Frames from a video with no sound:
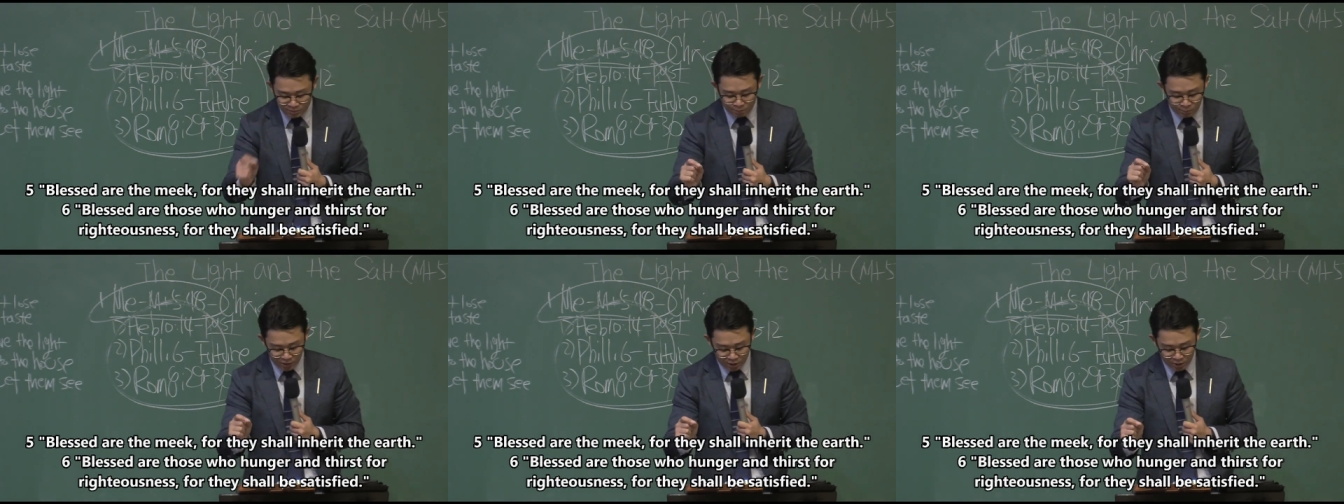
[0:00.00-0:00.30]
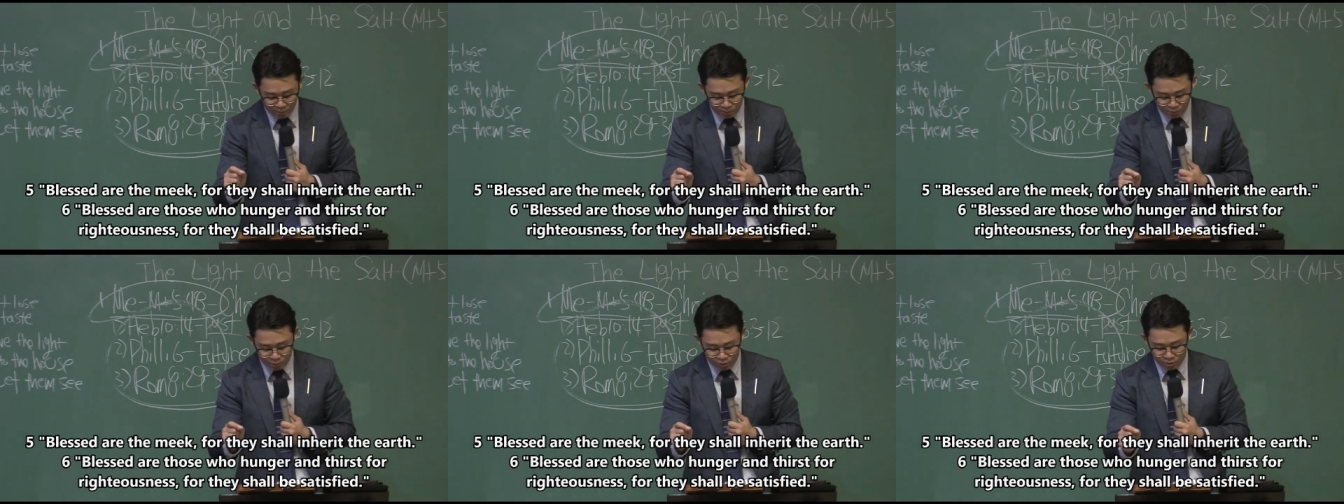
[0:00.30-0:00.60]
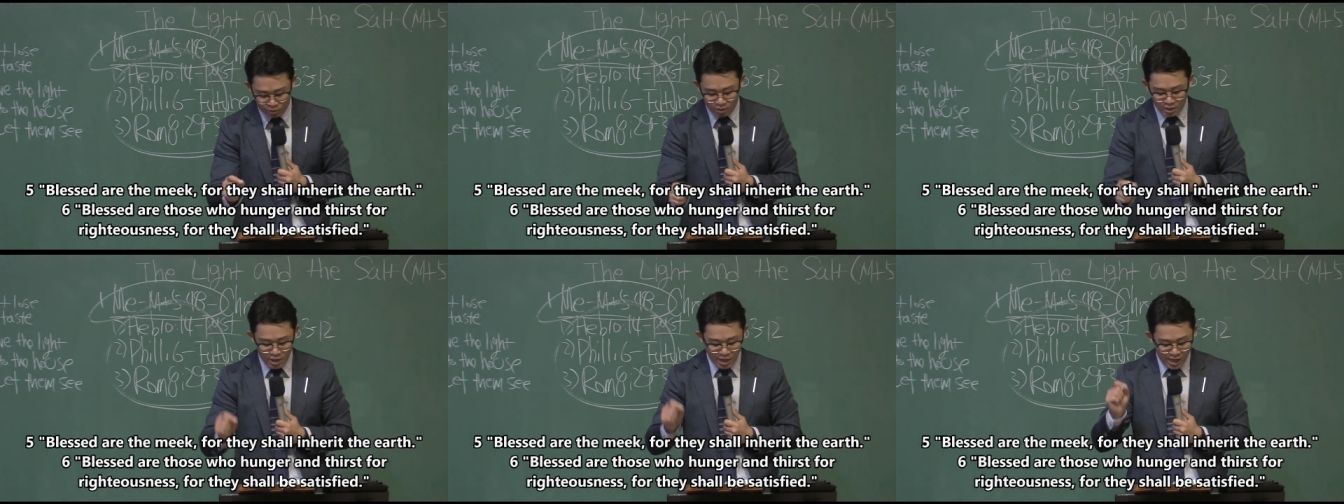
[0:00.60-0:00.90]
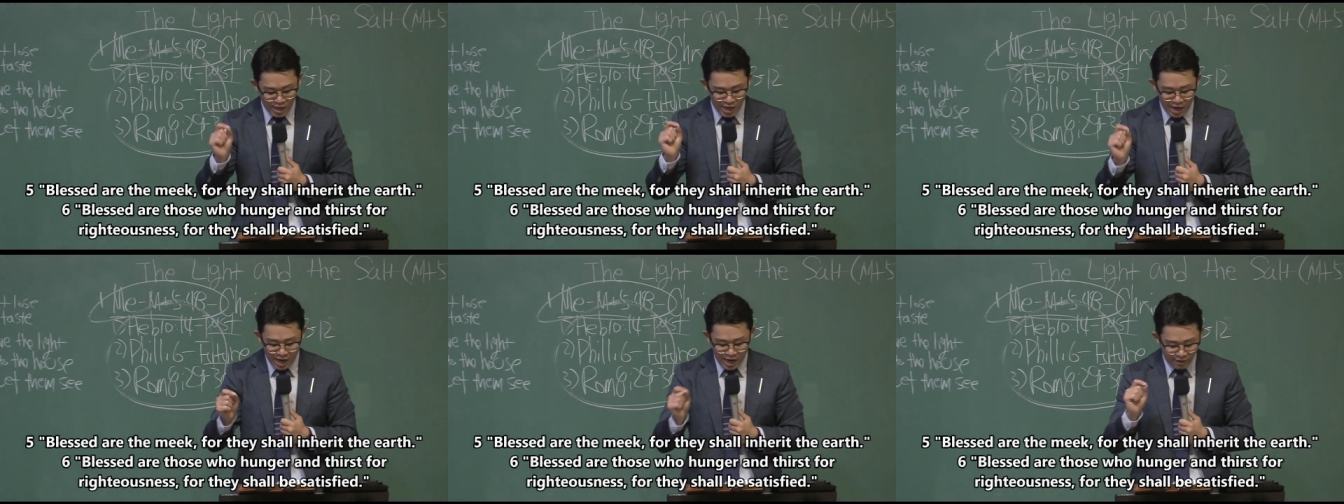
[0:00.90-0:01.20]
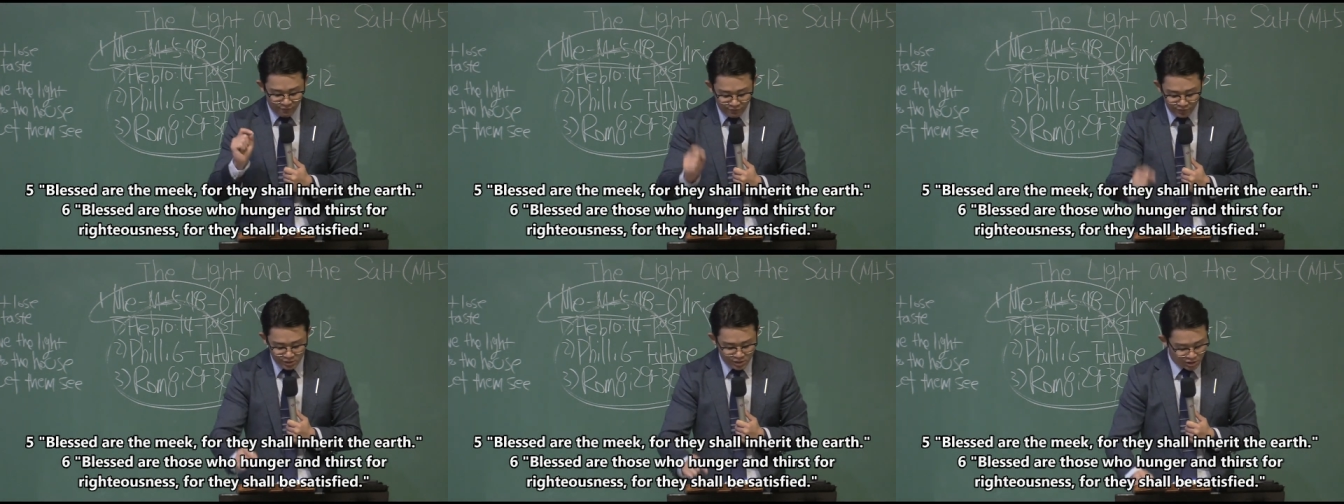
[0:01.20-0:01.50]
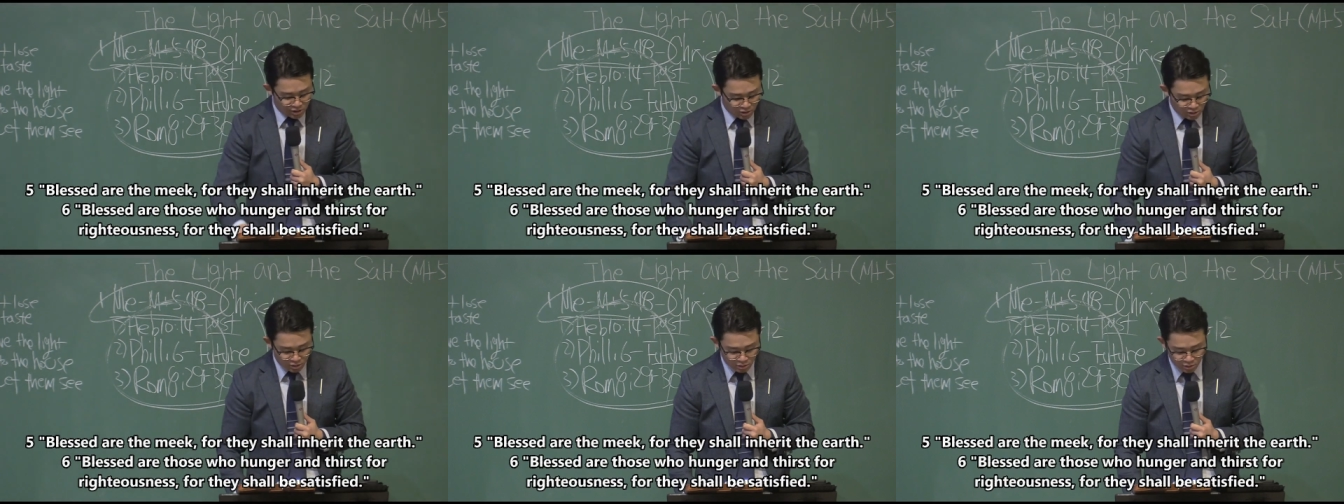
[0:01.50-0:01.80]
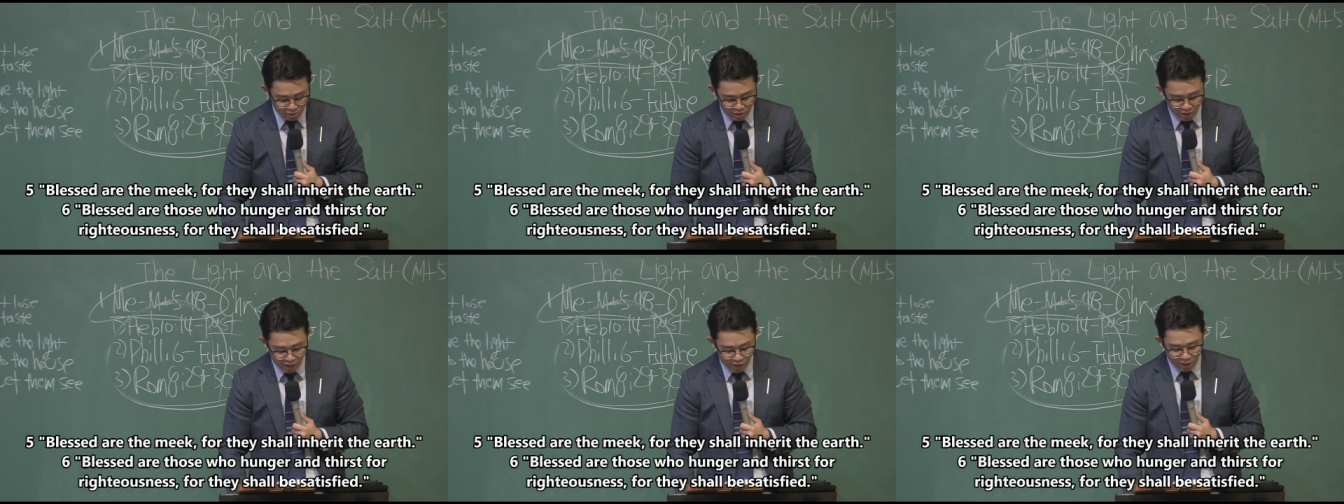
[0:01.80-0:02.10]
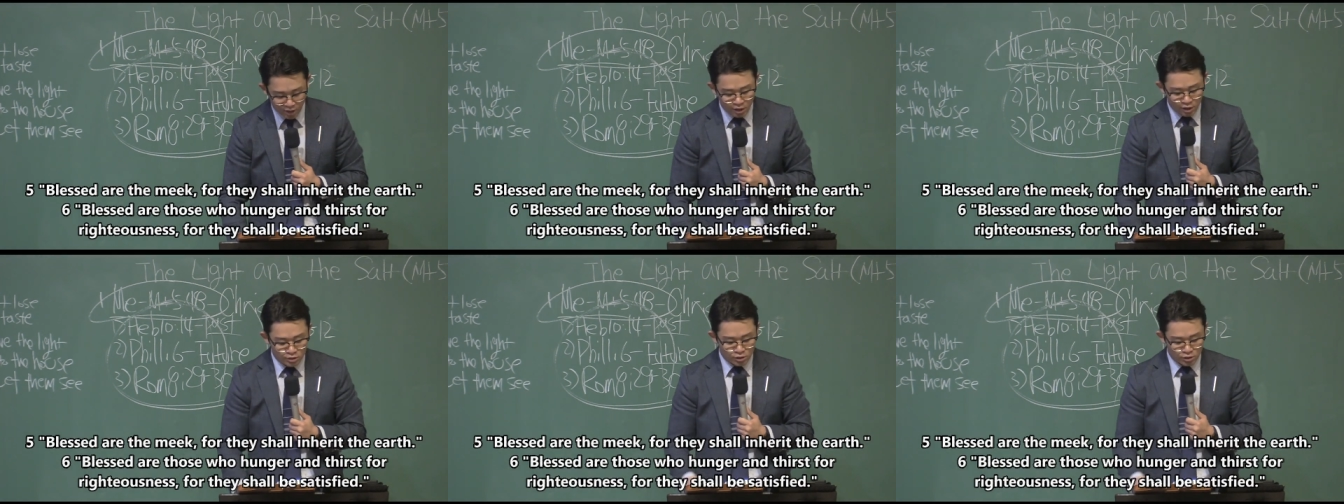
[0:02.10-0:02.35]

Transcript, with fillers: people every single day.